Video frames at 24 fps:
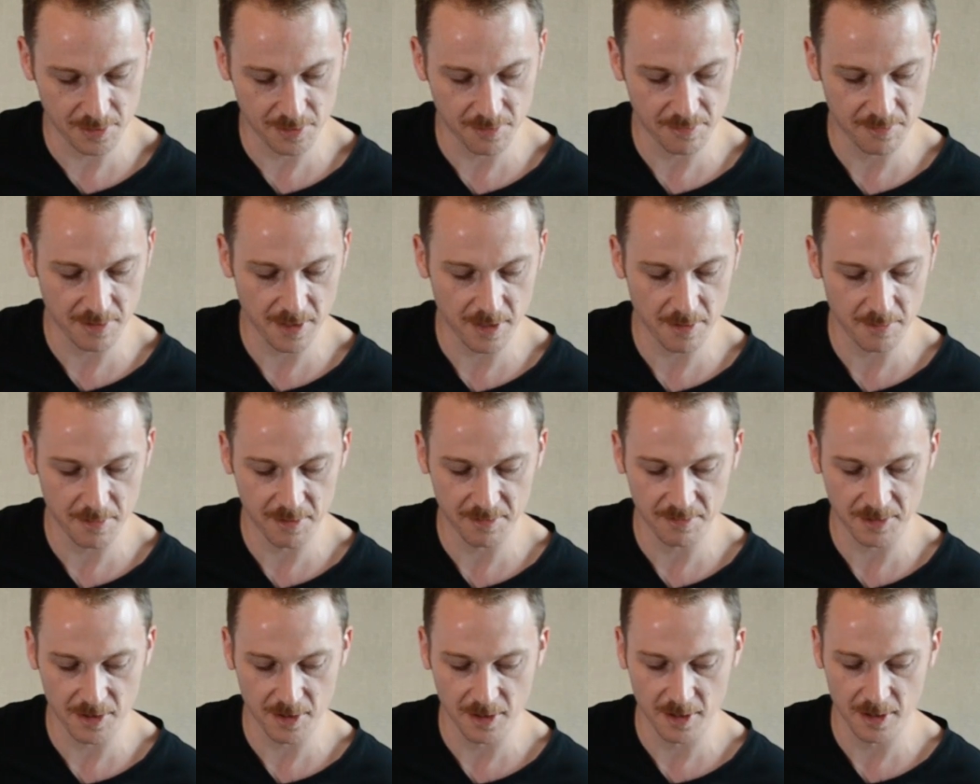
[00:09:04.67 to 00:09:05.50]
far
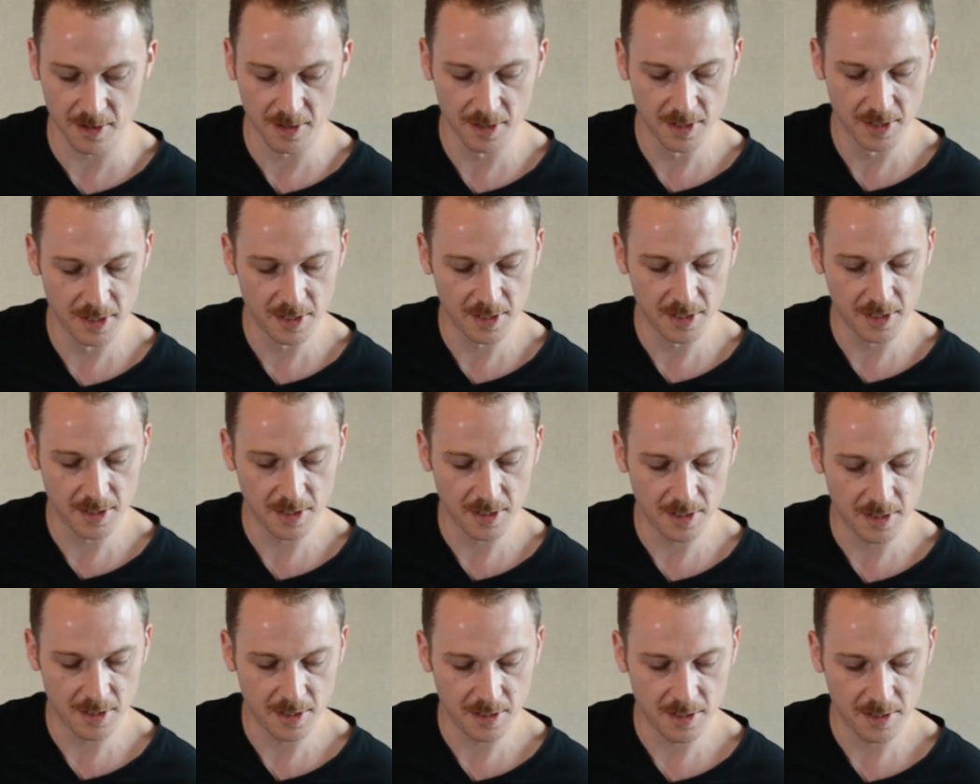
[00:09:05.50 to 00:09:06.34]
we've got
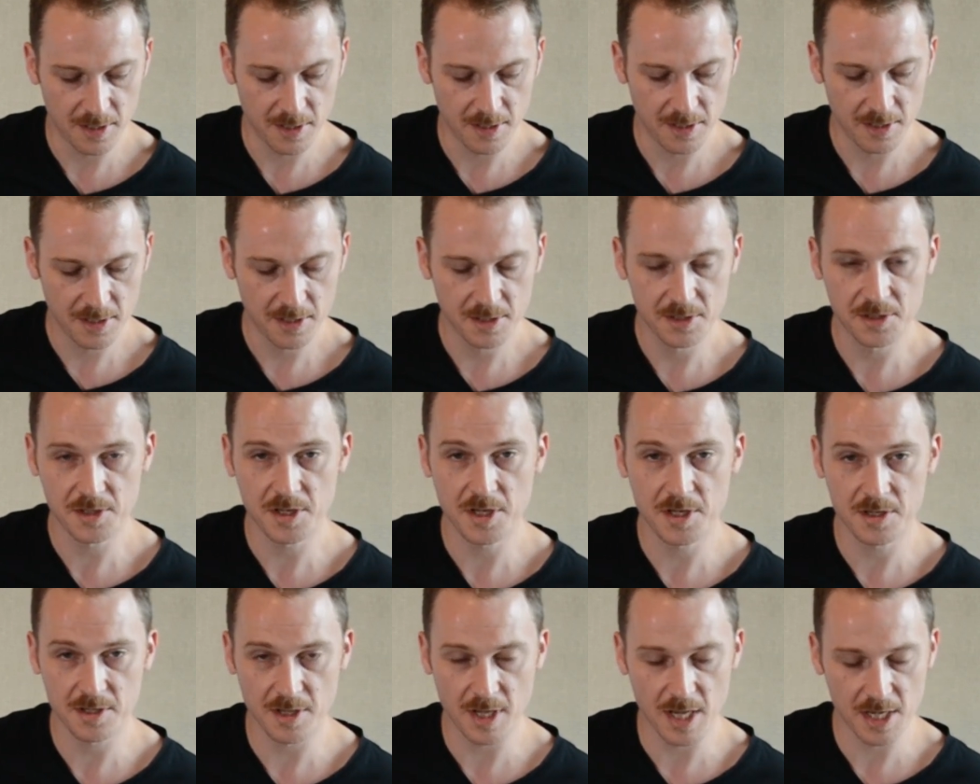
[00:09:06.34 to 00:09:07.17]

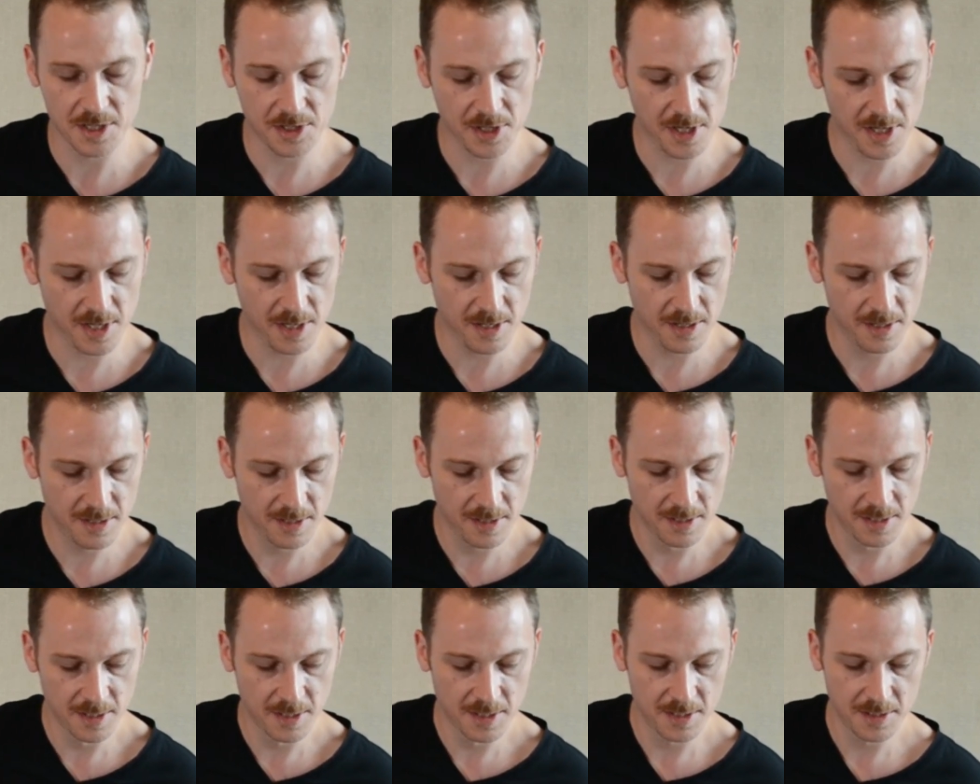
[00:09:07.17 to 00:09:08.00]
C slash
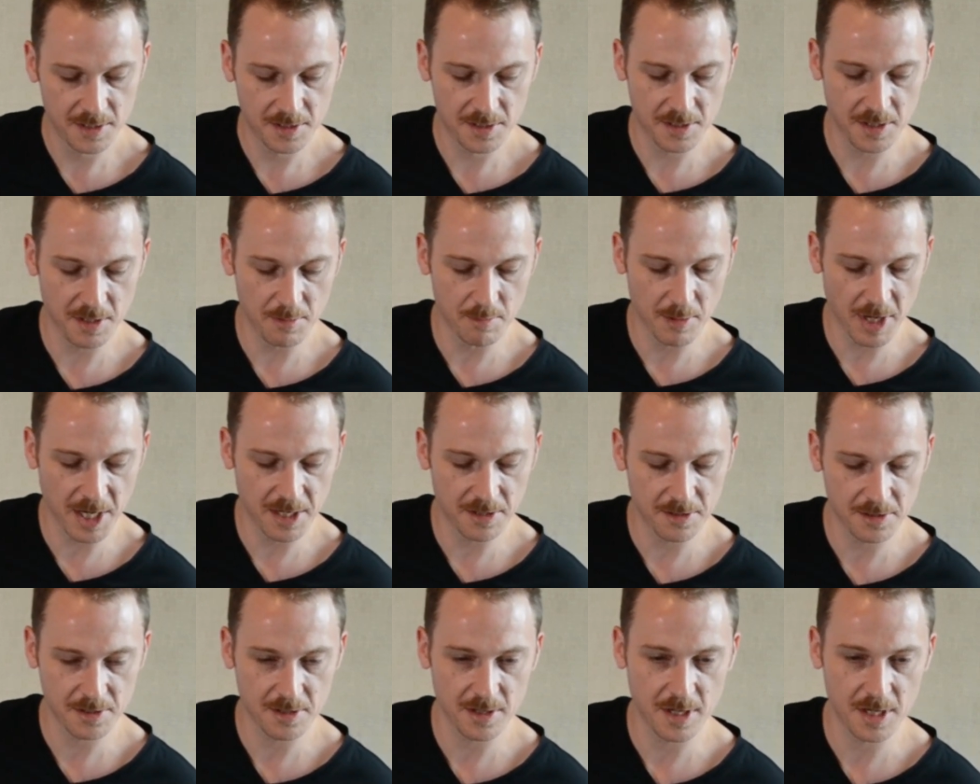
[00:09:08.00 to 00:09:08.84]
E, C
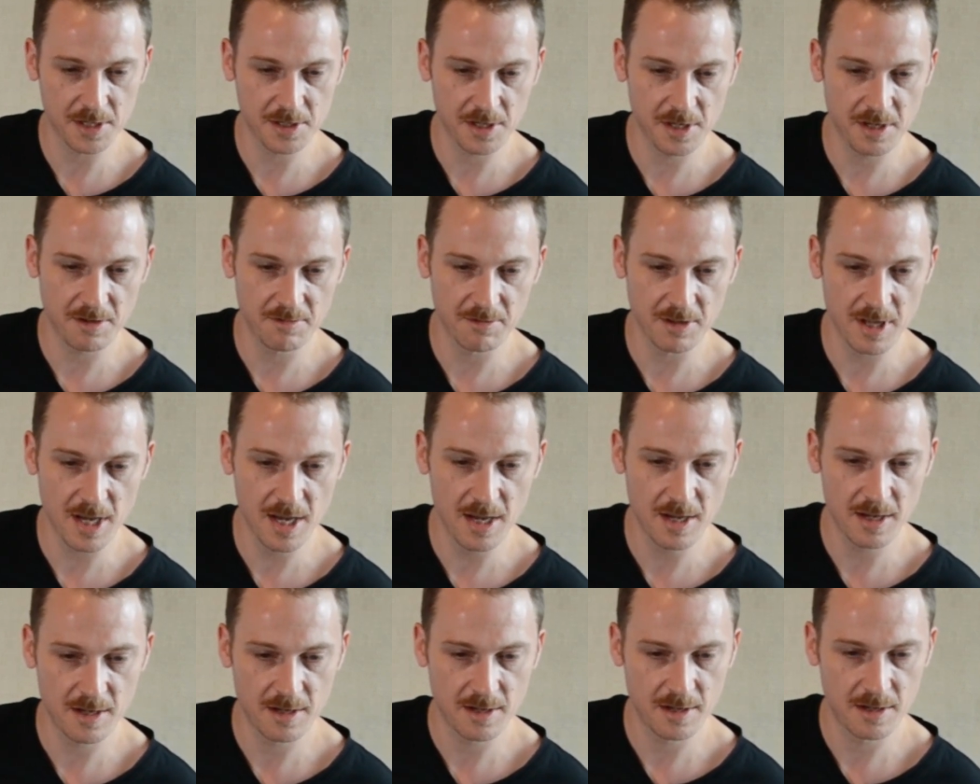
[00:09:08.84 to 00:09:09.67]
minor slash E
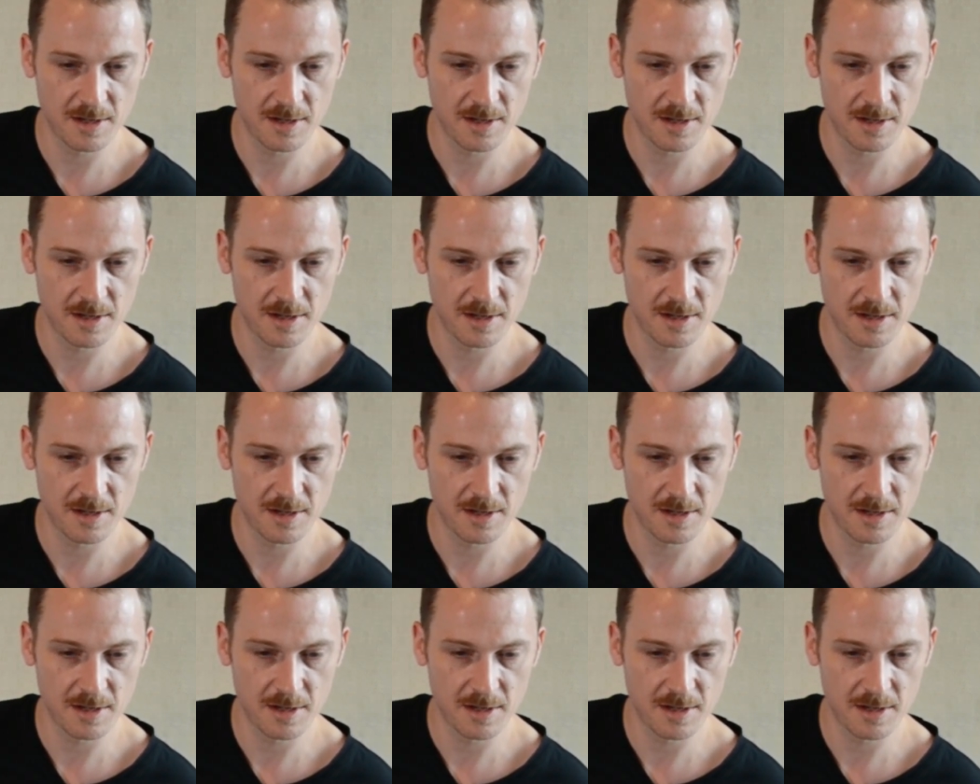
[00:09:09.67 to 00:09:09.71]
flat,